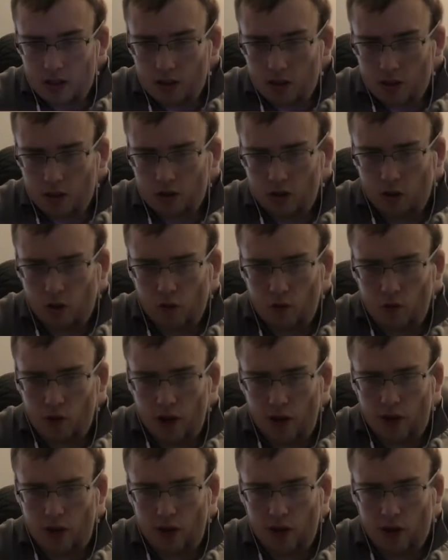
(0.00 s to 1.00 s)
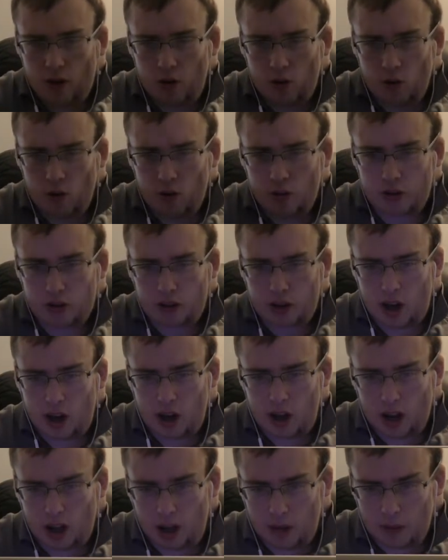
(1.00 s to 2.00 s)
There's a really cool
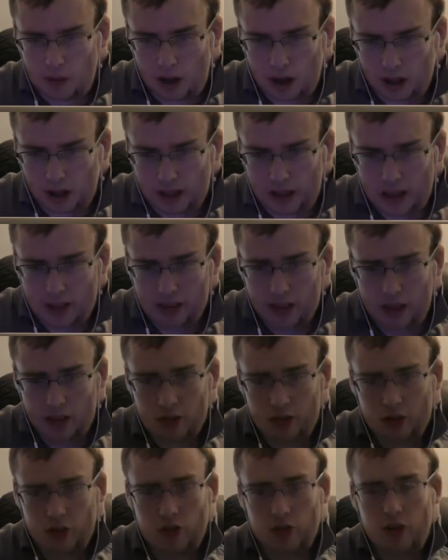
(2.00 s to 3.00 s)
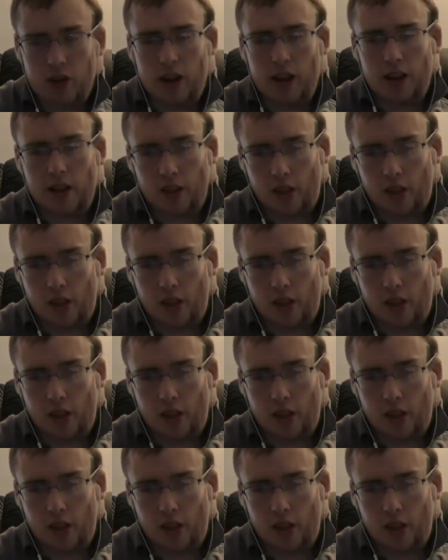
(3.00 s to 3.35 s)
shot of Doctor Strange